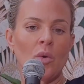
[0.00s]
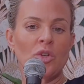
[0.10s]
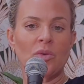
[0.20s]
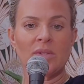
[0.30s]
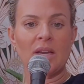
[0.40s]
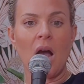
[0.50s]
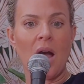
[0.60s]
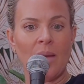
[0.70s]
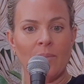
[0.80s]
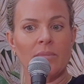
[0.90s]
she was like,
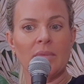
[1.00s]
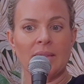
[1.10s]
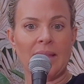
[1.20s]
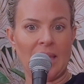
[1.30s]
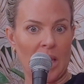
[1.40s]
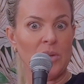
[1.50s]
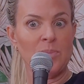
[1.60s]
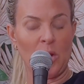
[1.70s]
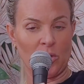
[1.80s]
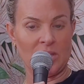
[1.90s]
I'm lighthouse
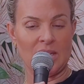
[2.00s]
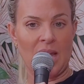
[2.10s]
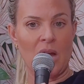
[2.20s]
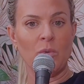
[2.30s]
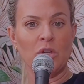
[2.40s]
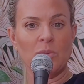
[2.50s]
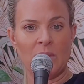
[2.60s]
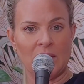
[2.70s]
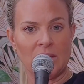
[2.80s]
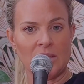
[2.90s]
parenting now, which
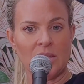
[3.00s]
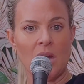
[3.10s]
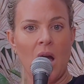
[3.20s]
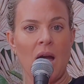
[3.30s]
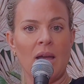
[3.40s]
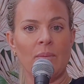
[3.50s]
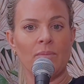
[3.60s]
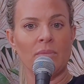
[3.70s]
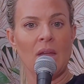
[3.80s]
means I'm